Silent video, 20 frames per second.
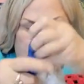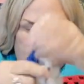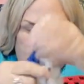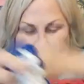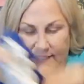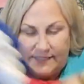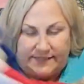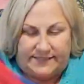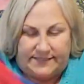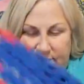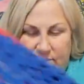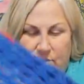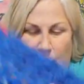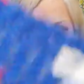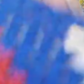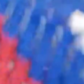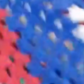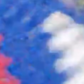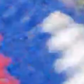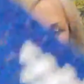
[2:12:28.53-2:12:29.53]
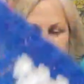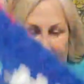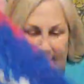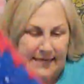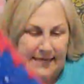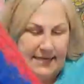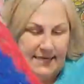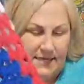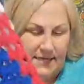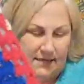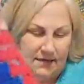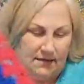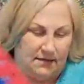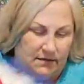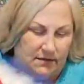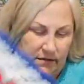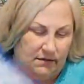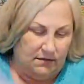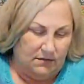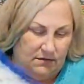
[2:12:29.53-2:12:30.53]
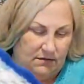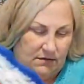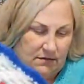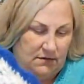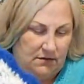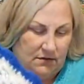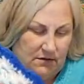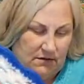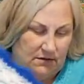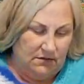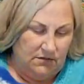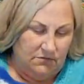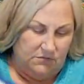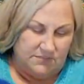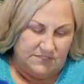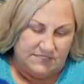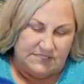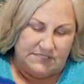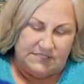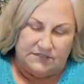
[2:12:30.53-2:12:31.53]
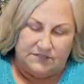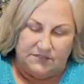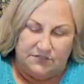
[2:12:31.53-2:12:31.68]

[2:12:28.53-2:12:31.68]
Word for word: That's okay you will see a